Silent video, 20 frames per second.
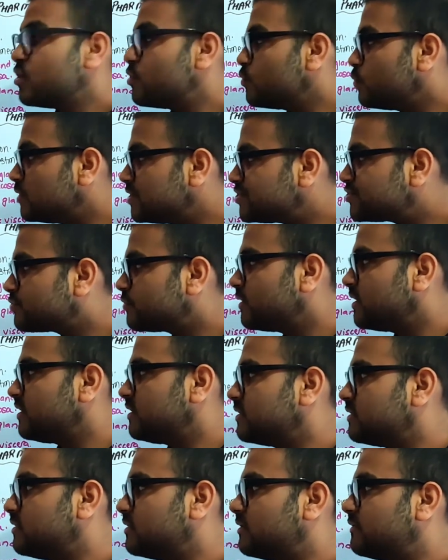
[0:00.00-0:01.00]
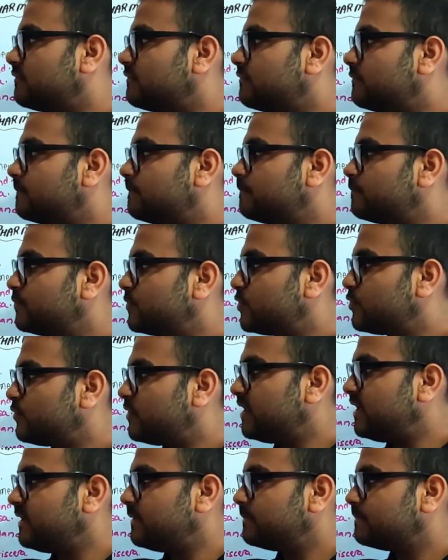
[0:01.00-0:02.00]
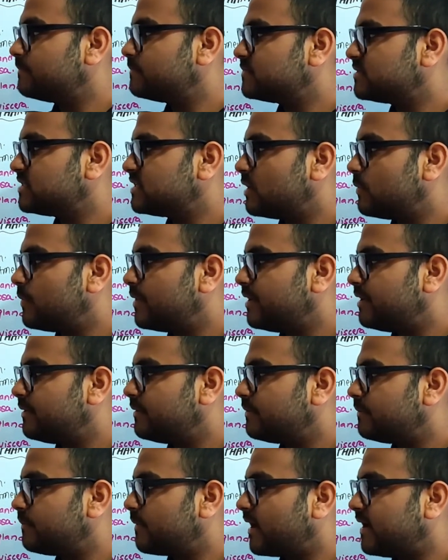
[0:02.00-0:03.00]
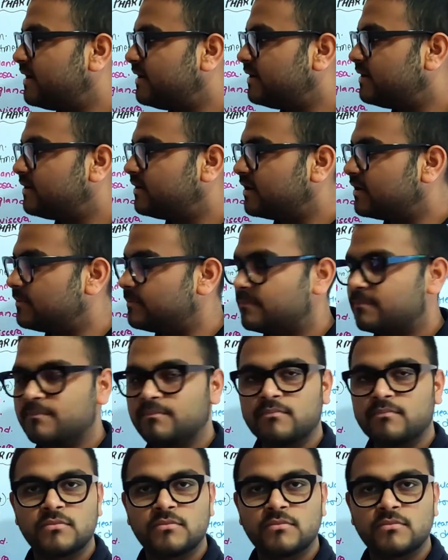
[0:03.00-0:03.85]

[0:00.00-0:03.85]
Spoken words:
Which cranial nerve? 3, 7, 9, 10.